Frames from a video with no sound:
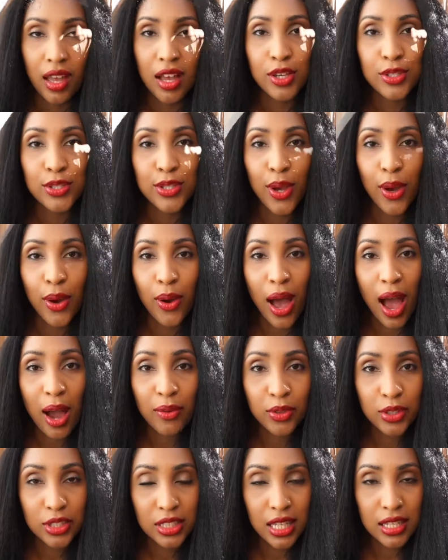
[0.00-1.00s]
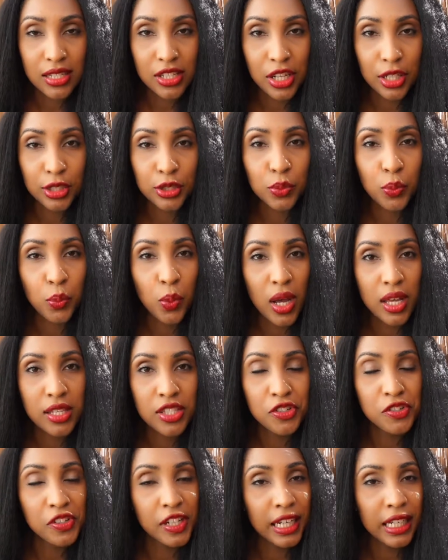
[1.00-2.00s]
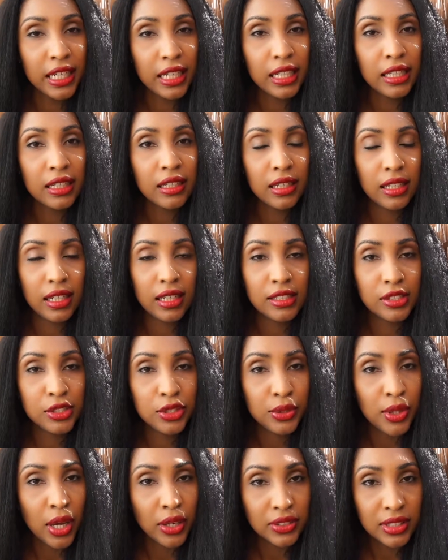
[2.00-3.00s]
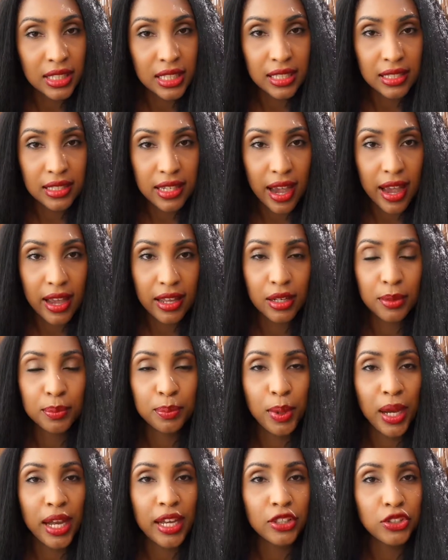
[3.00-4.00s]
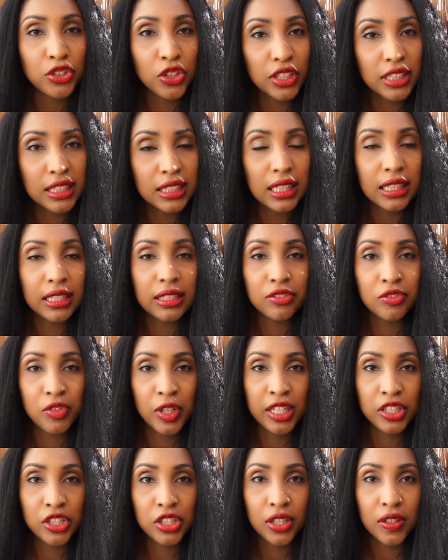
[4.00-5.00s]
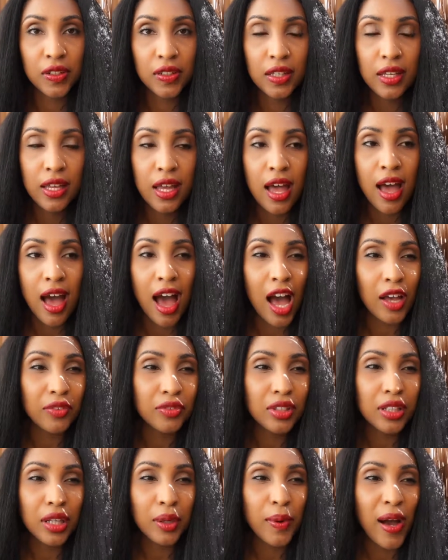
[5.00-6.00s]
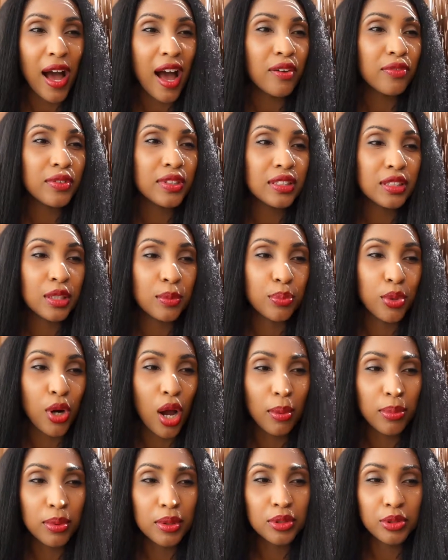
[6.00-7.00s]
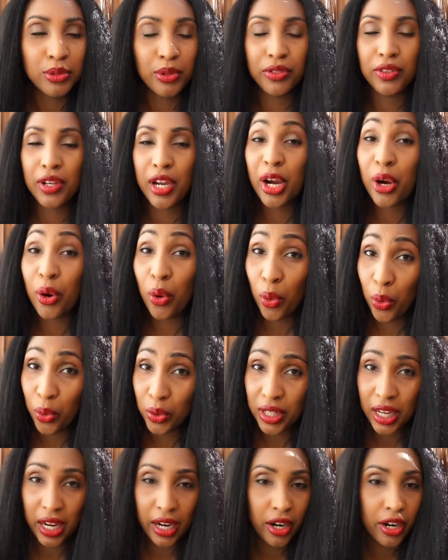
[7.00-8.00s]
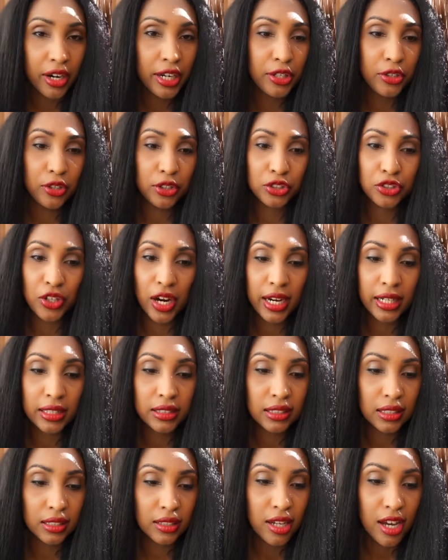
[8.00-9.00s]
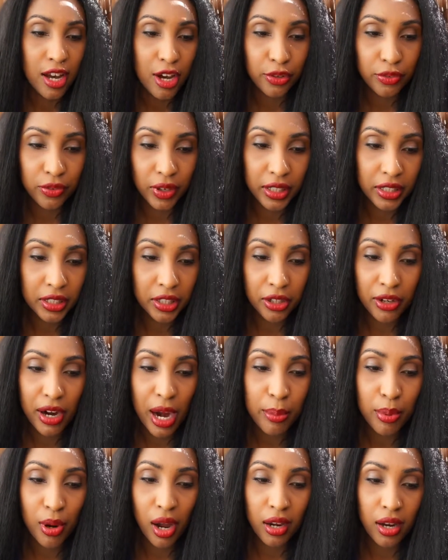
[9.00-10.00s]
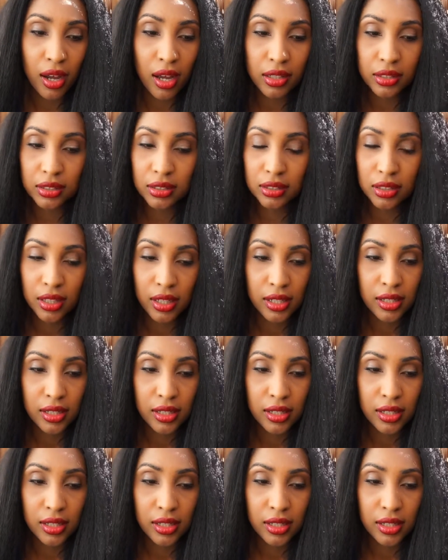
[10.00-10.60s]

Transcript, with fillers: So Afrocenchix was created in 2010 by Joycelyn and Rachel after they were having some problems with their own hair, you know, trying to find the correct products